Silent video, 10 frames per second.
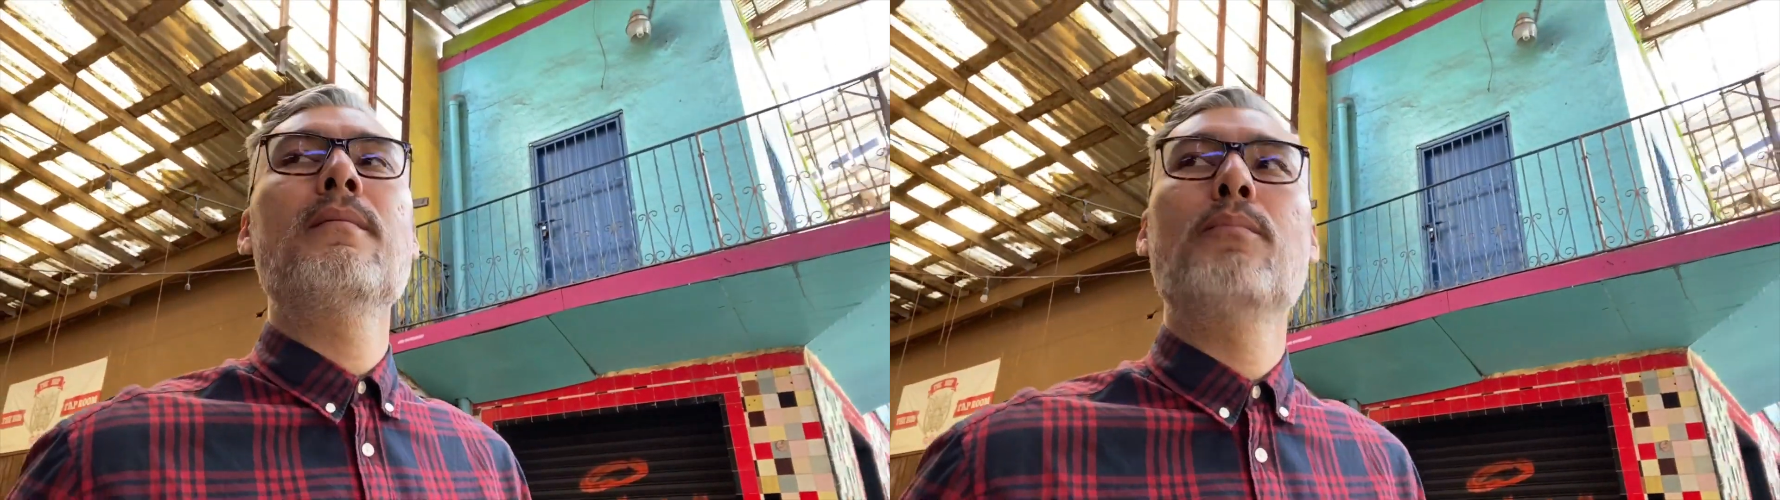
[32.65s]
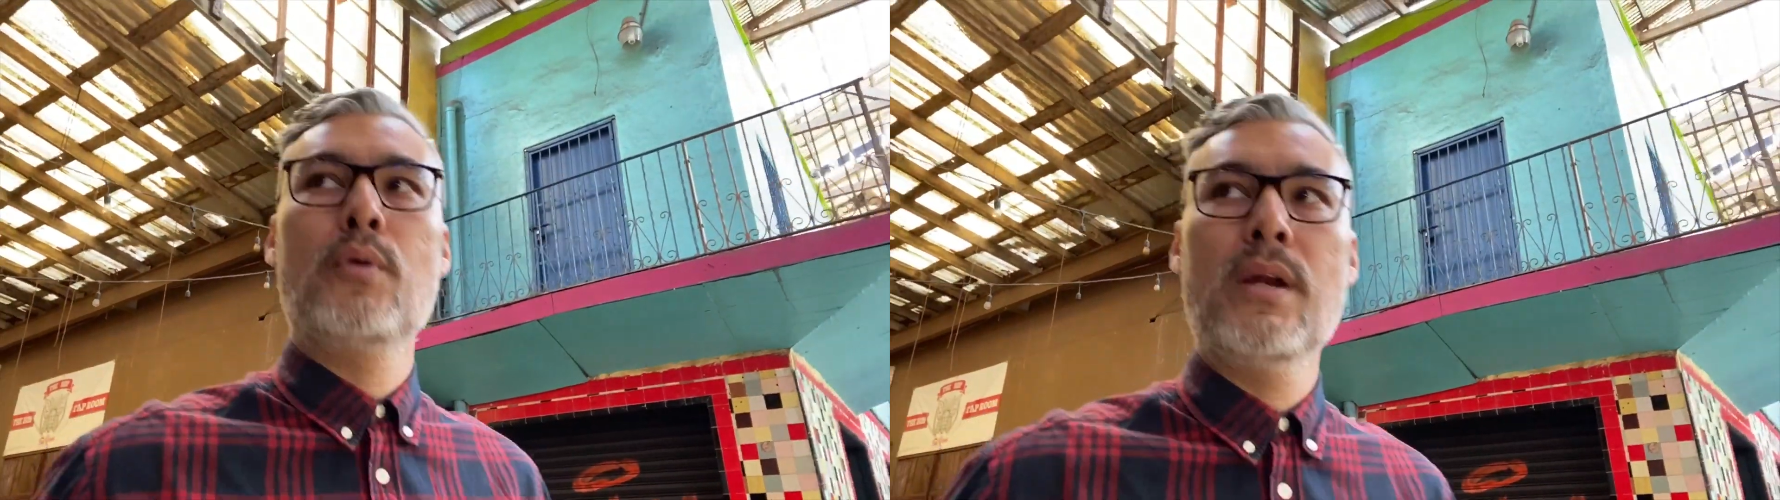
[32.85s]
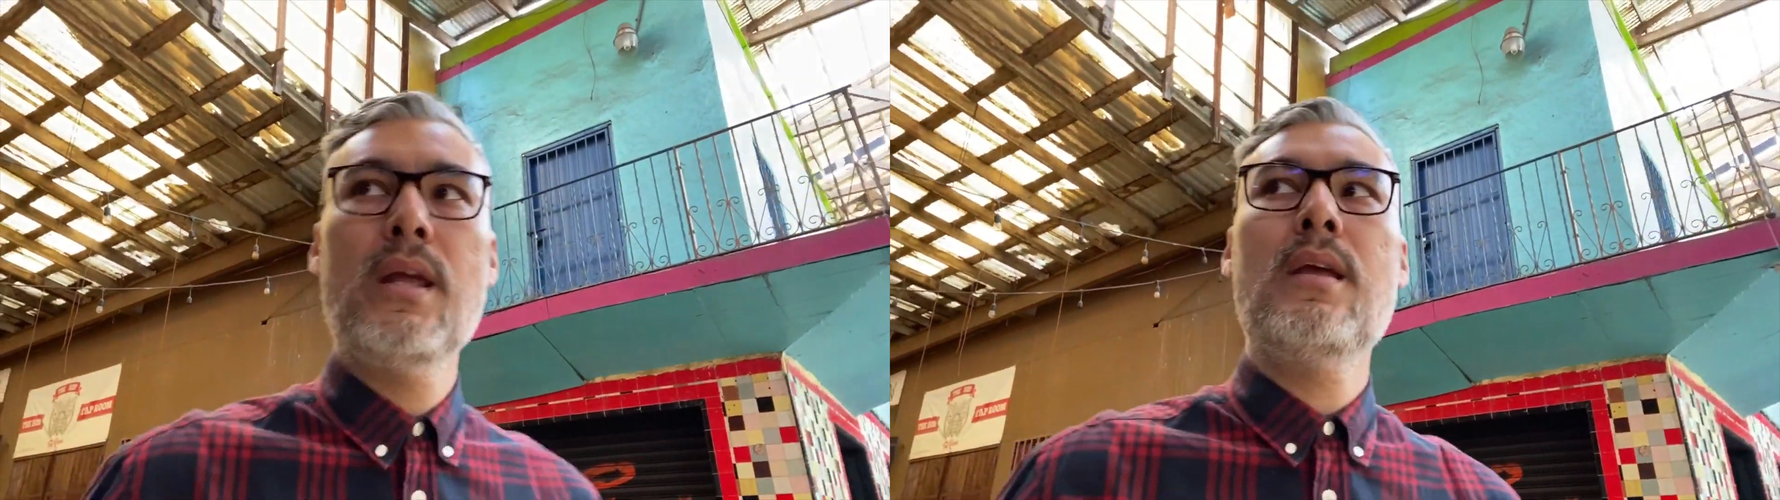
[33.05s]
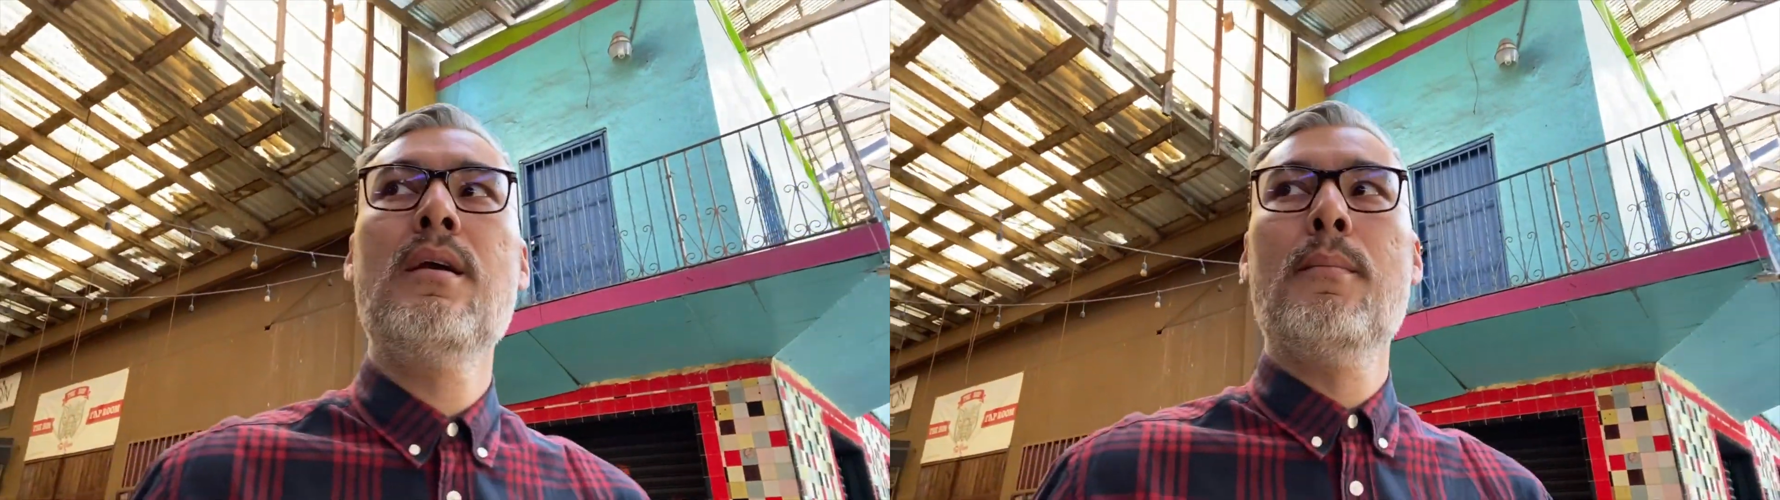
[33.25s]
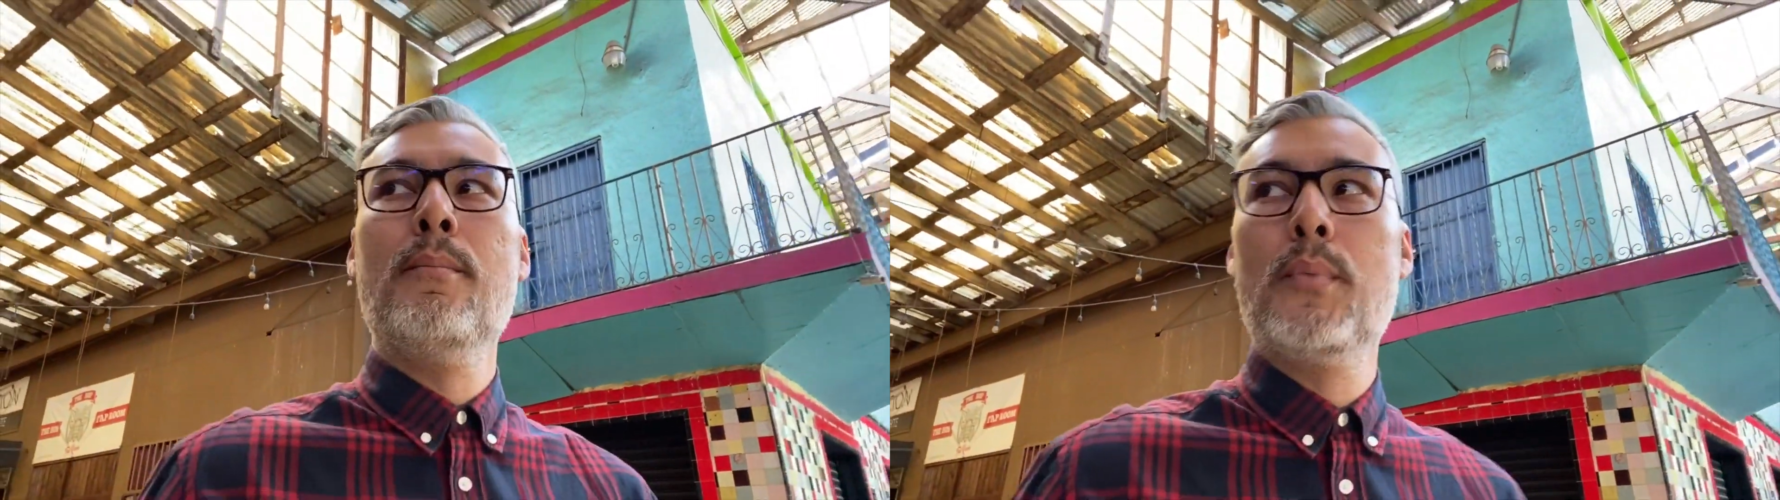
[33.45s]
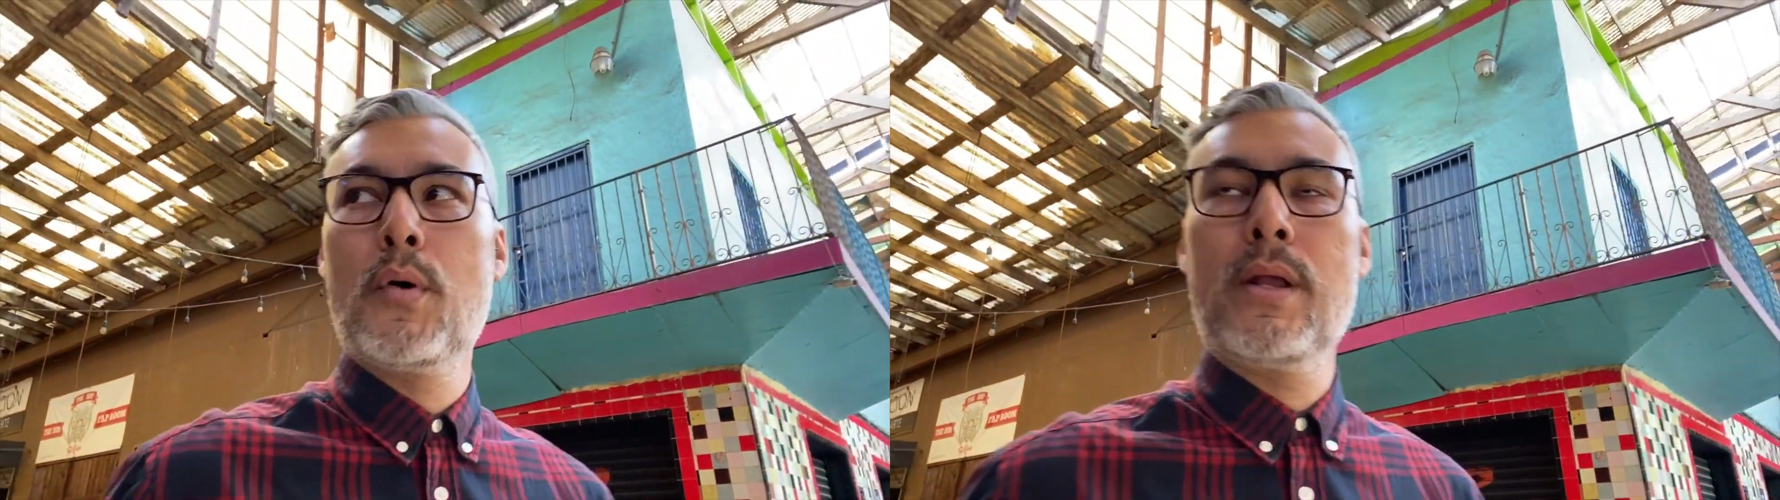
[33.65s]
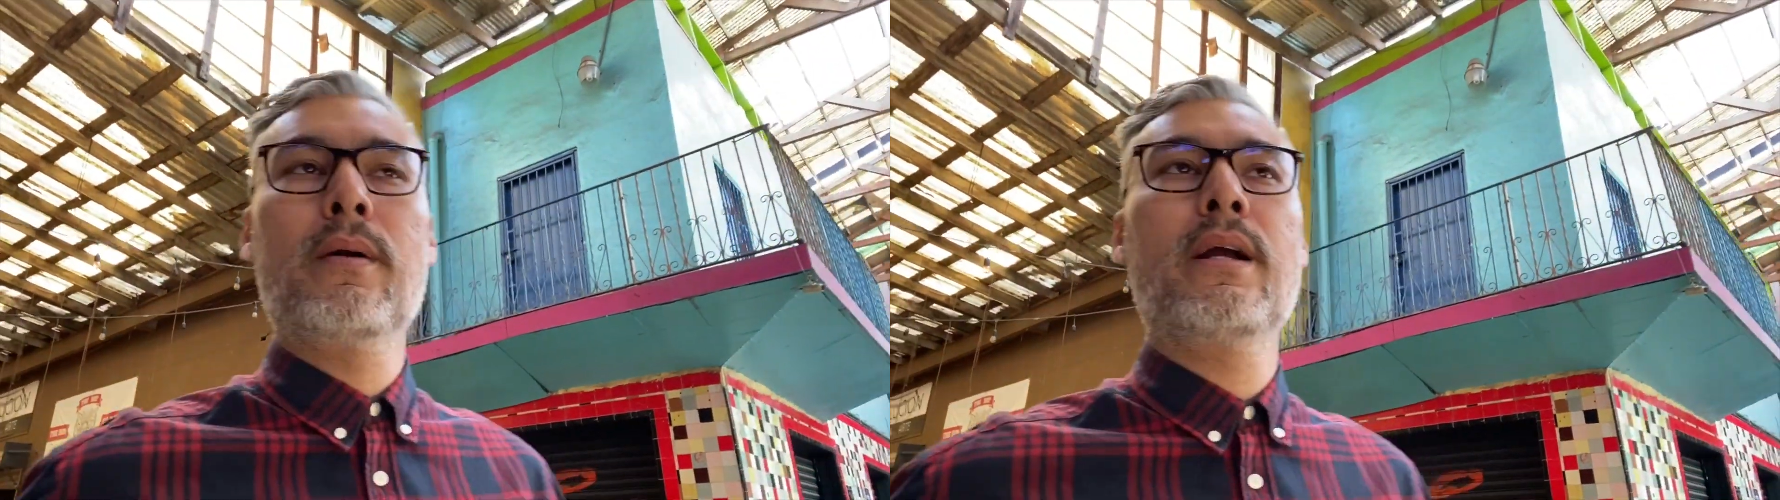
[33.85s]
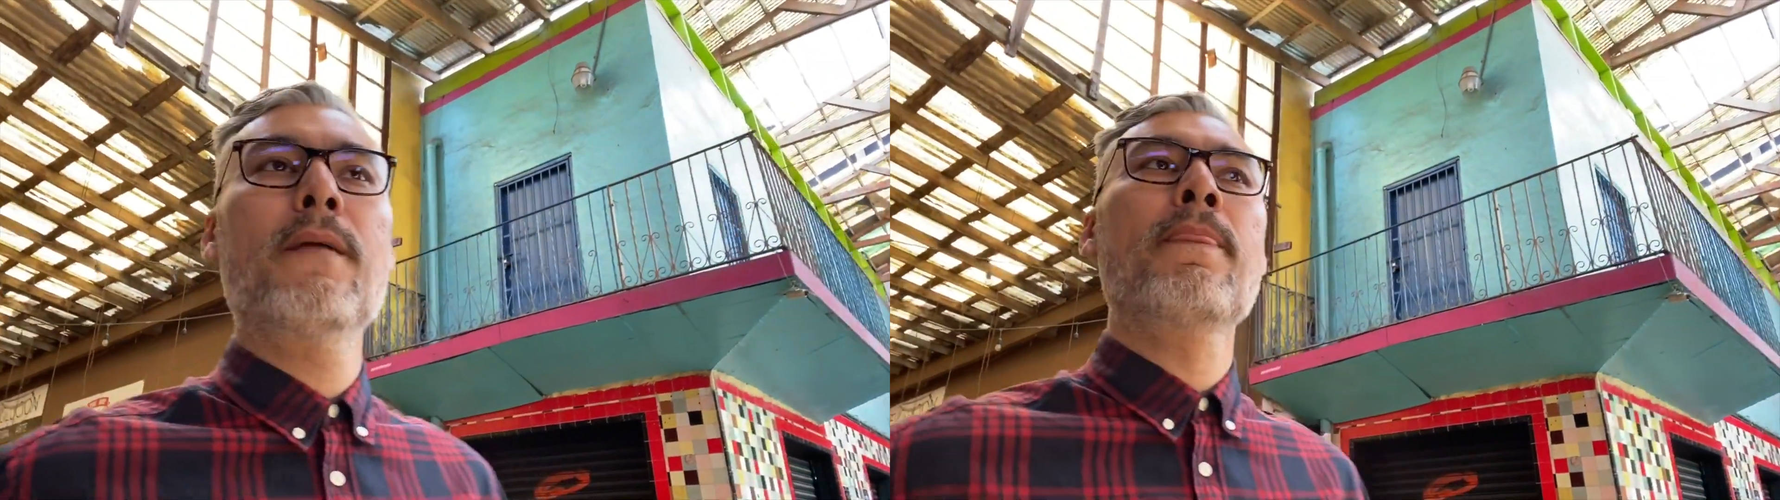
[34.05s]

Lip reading: pretty boring, okay?